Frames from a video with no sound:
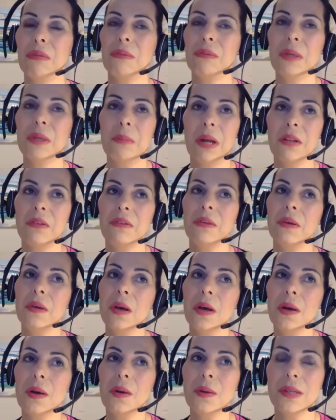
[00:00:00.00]
months
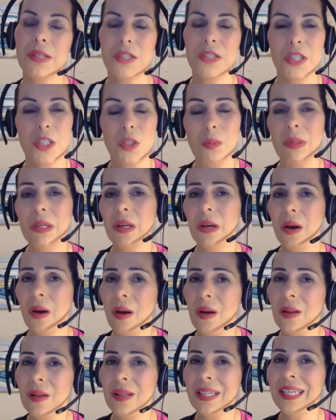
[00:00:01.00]
ago and she's been
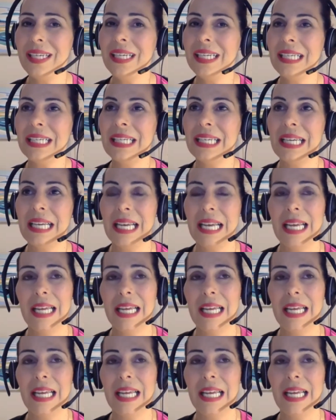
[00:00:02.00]
calling and